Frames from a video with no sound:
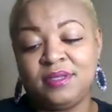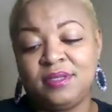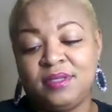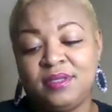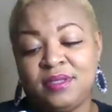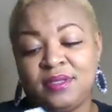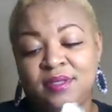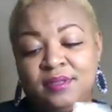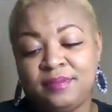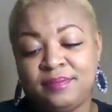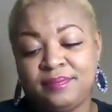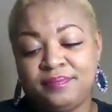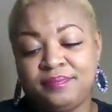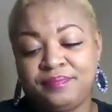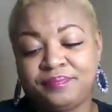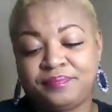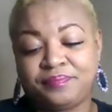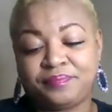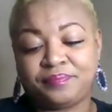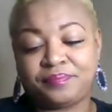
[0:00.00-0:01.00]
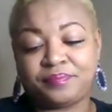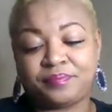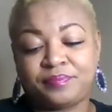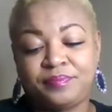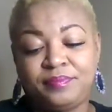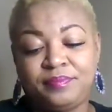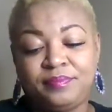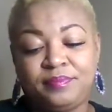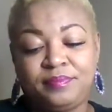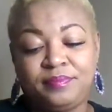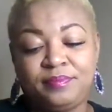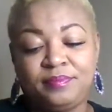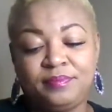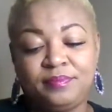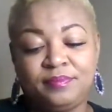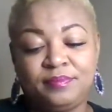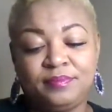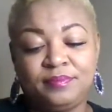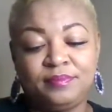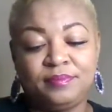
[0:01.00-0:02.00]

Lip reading: Nobody speaks.